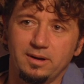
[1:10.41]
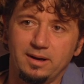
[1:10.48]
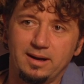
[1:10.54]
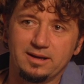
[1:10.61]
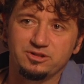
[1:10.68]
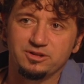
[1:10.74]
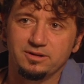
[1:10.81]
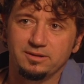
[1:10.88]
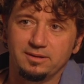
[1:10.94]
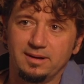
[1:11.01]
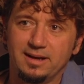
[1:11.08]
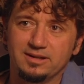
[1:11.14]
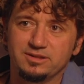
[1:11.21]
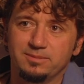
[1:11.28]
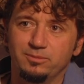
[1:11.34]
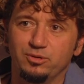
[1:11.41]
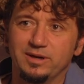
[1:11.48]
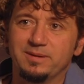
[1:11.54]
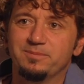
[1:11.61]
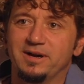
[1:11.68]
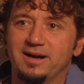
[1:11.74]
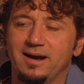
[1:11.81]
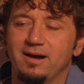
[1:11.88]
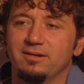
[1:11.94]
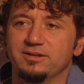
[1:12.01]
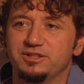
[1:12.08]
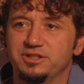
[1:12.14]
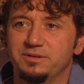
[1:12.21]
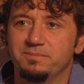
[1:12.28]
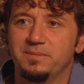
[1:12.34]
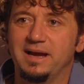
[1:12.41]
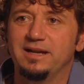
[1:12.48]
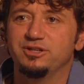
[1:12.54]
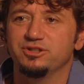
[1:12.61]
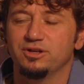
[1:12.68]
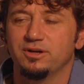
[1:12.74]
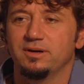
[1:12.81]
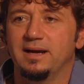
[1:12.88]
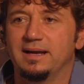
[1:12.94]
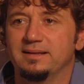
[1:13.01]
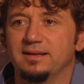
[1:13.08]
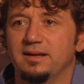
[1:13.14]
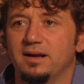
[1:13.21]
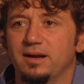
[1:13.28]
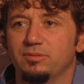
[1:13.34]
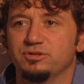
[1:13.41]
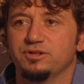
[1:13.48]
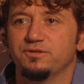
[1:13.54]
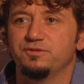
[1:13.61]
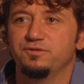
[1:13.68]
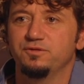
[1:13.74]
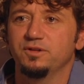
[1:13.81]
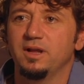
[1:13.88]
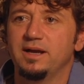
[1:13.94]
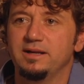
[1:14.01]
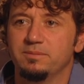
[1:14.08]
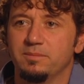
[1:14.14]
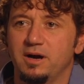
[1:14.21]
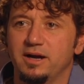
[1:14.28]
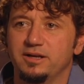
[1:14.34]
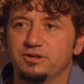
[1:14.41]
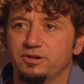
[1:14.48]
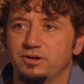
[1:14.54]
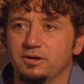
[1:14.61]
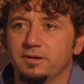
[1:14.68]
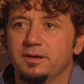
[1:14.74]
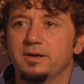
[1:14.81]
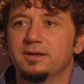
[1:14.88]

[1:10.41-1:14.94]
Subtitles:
as a marine biology major, and then I was a flight minor.